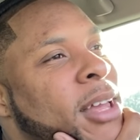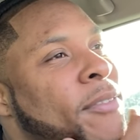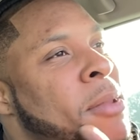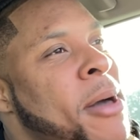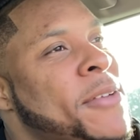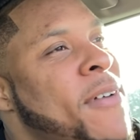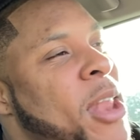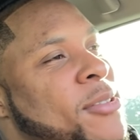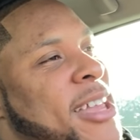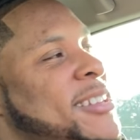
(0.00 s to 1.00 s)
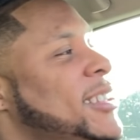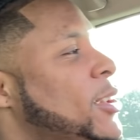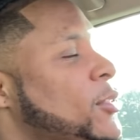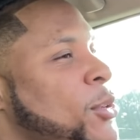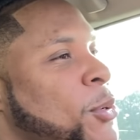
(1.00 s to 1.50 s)
If anybody follows
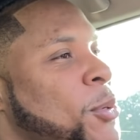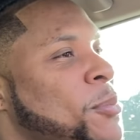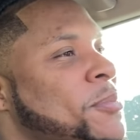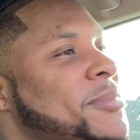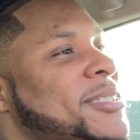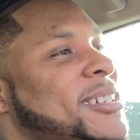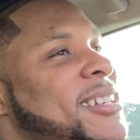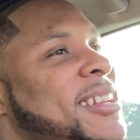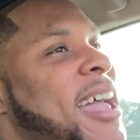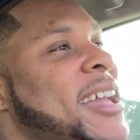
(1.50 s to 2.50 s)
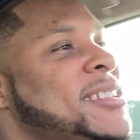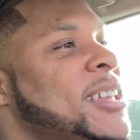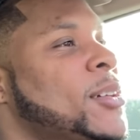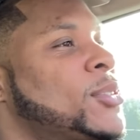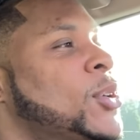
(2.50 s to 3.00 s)
ATL
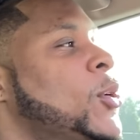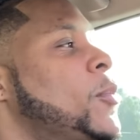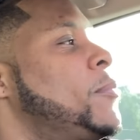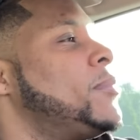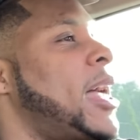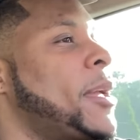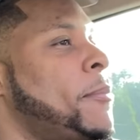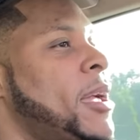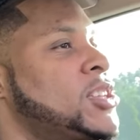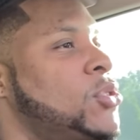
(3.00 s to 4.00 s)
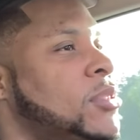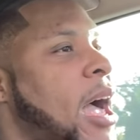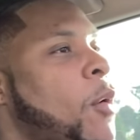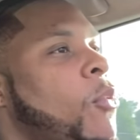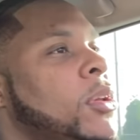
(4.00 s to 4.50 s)
school, like, makes you
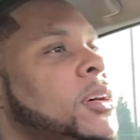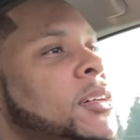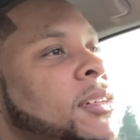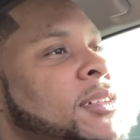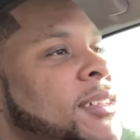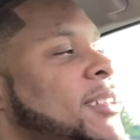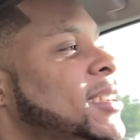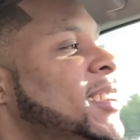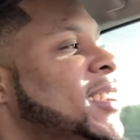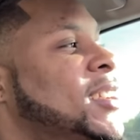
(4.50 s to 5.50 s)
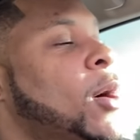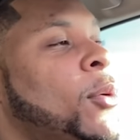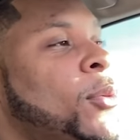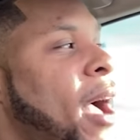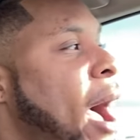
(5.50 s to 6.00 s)
not wanna
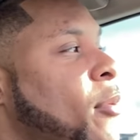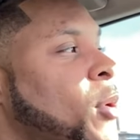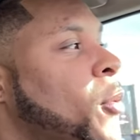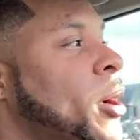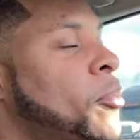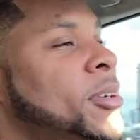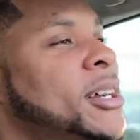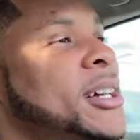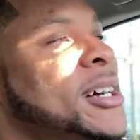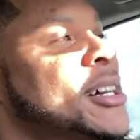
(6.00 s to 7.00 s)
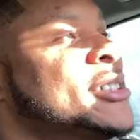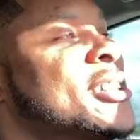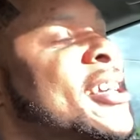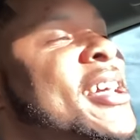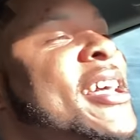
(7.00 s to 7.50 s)
go out nowhere because
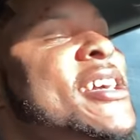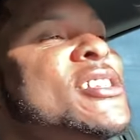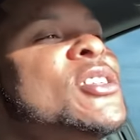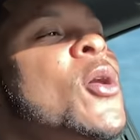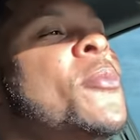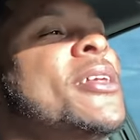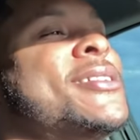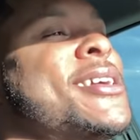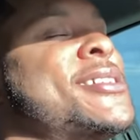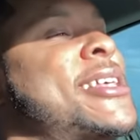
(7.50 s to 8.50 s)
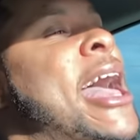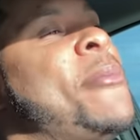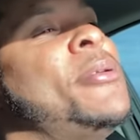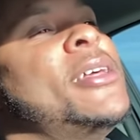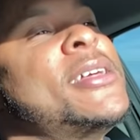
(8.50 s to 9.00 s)
it's so many things
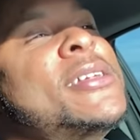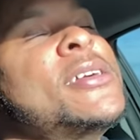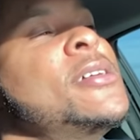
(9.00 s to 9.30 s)
happening,